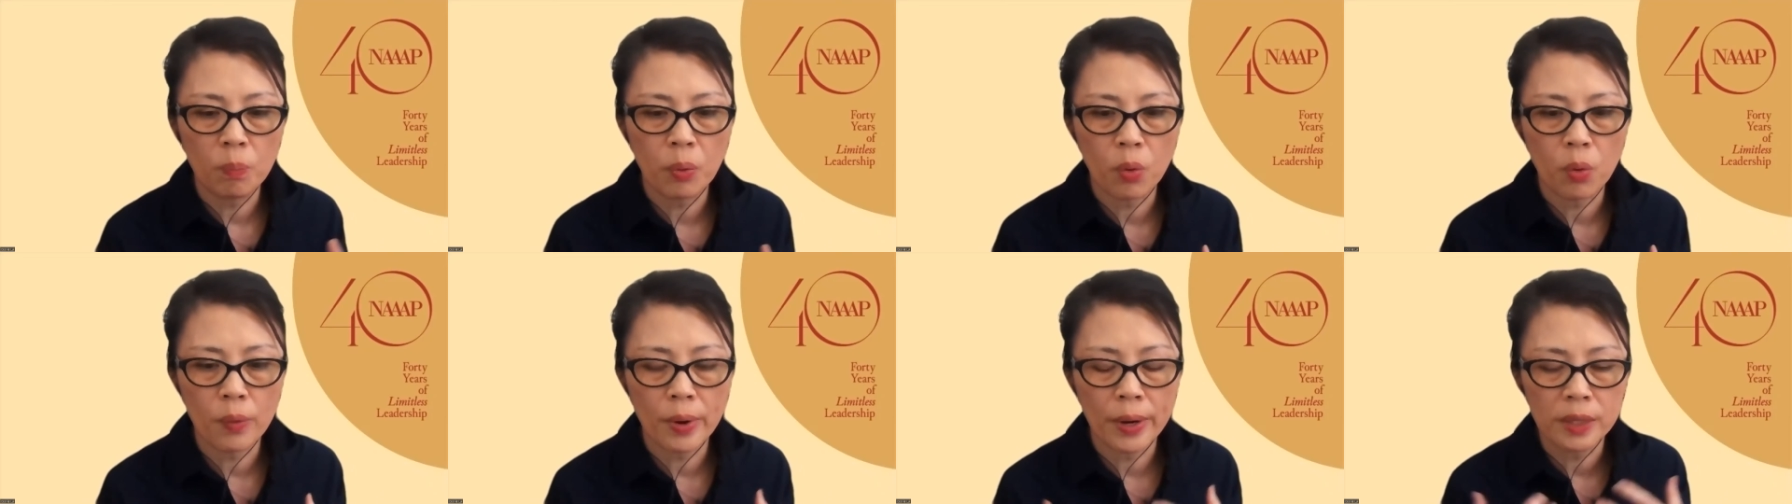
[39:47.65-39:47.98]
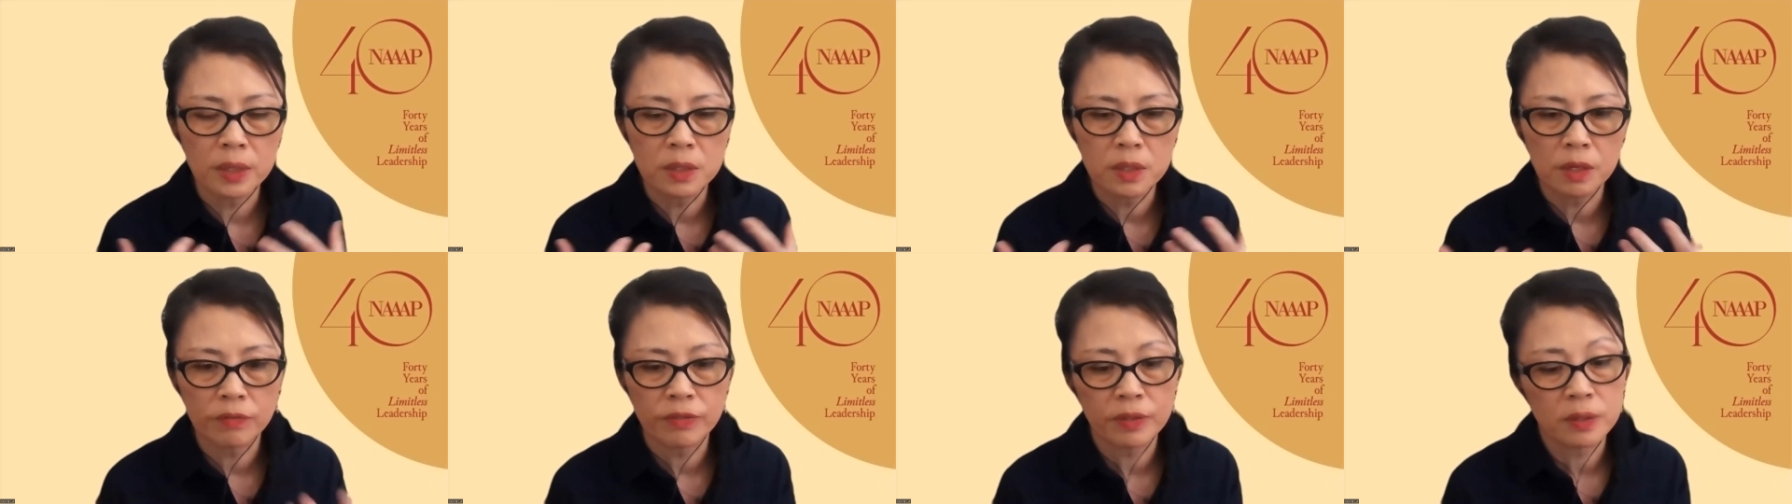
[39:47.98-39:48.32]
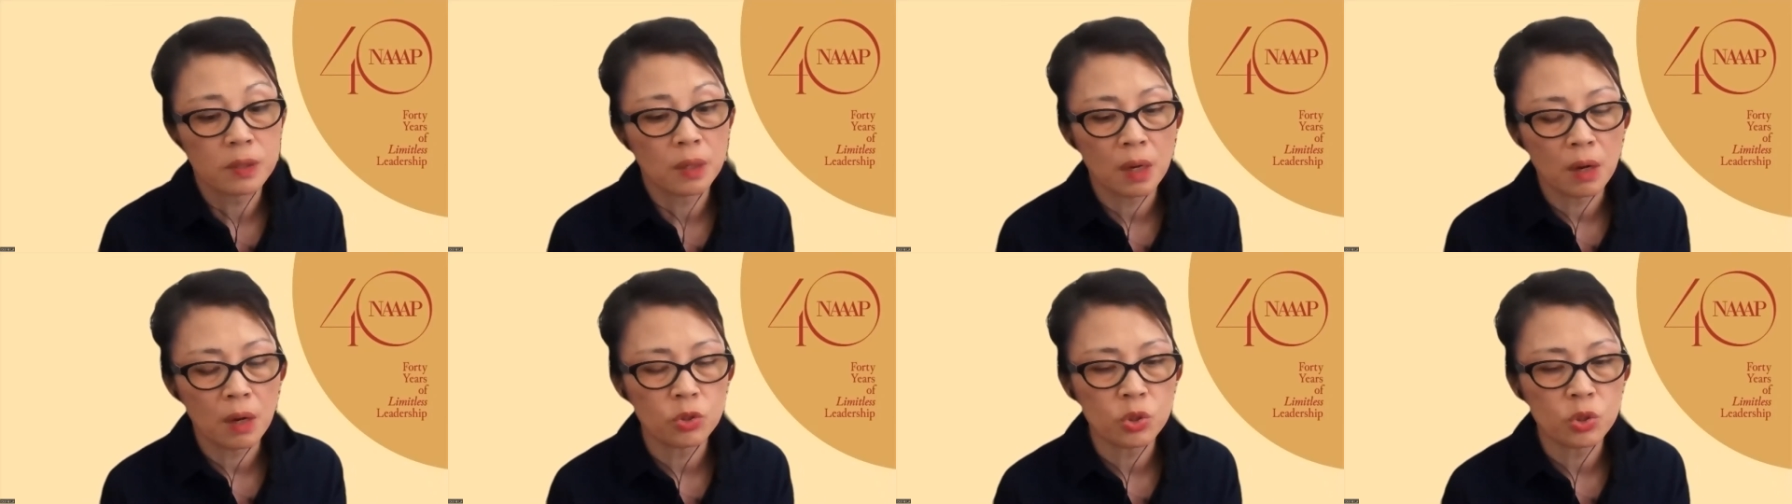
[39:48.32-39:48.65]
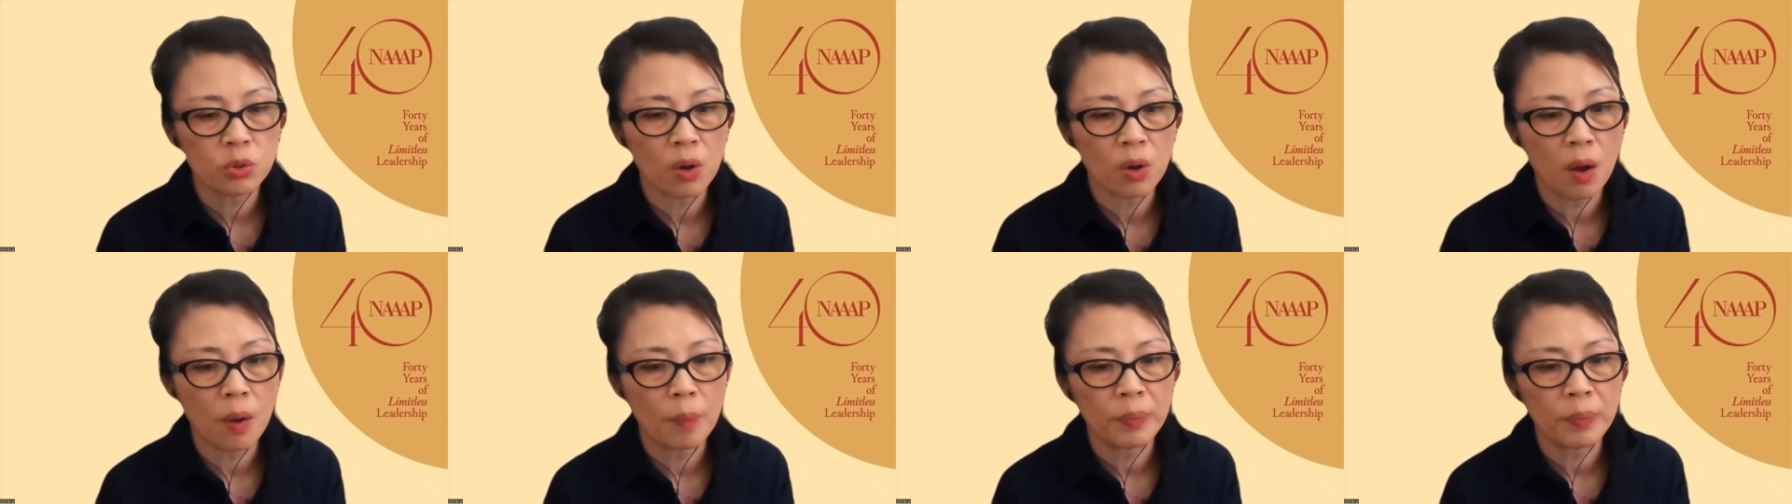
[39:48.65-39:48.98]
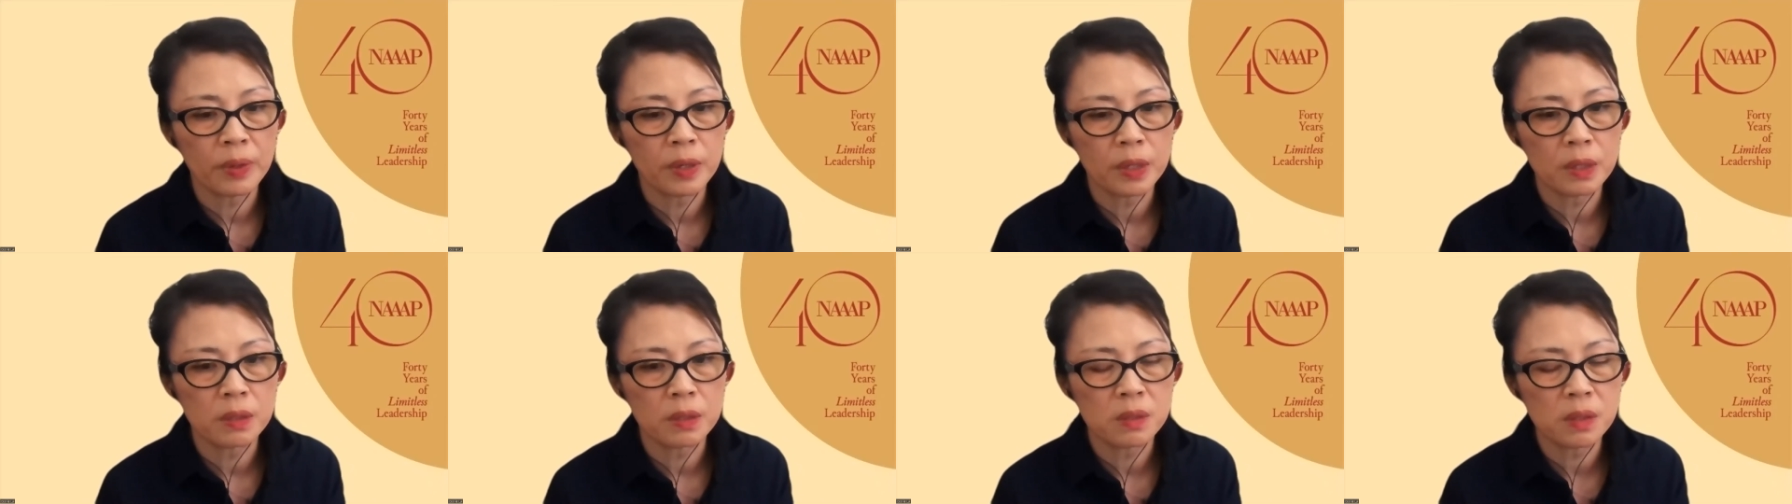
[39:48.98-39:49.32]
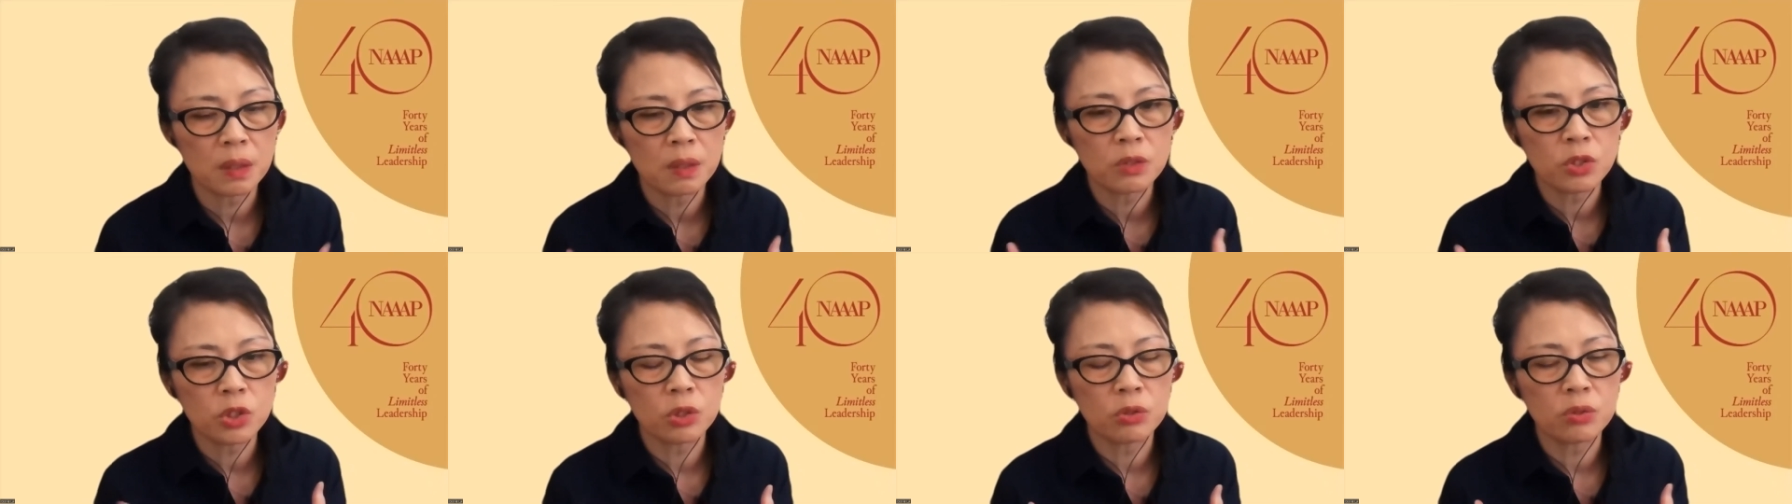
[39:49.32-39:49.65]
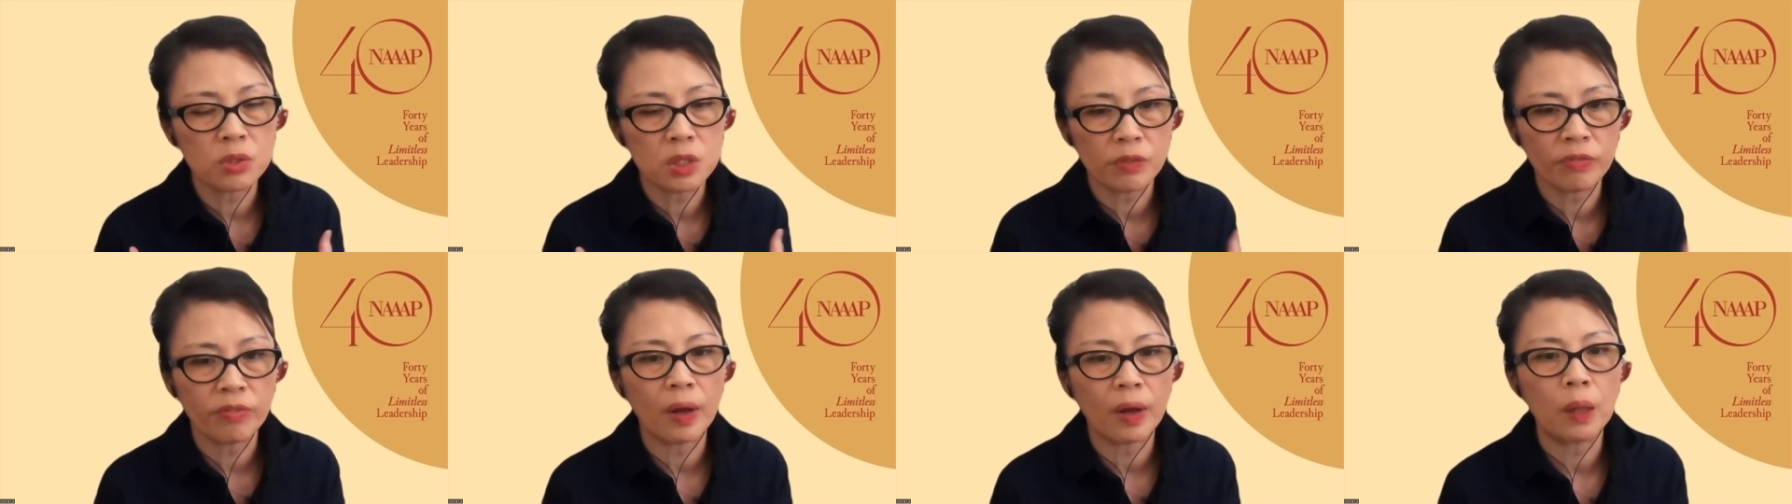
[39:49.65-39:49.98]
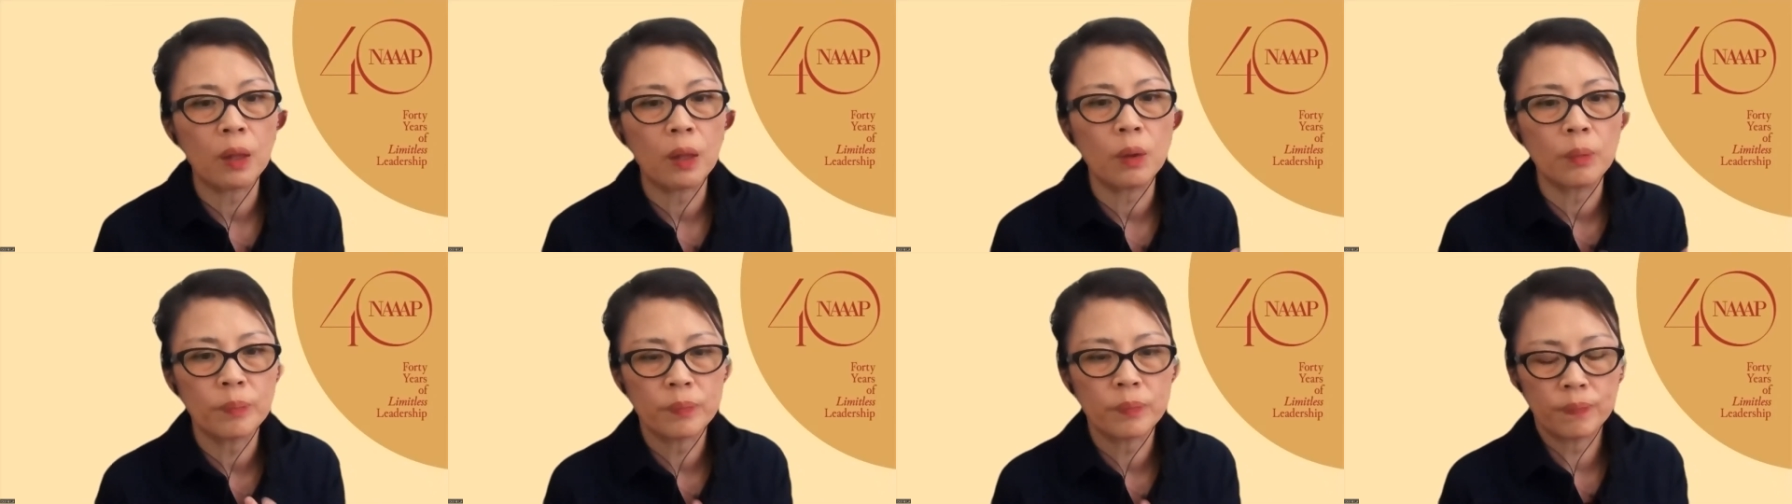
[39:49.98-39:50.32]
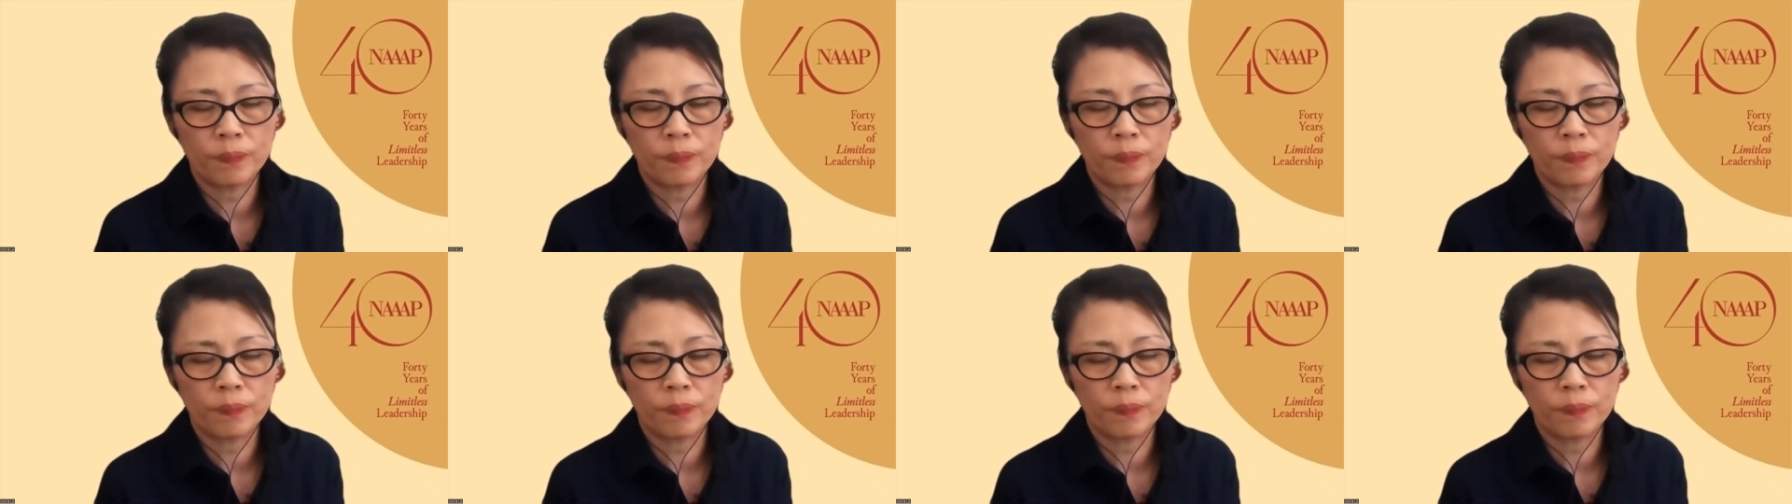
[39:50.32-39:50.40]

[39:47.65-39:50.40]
point of intercultural competence is to develop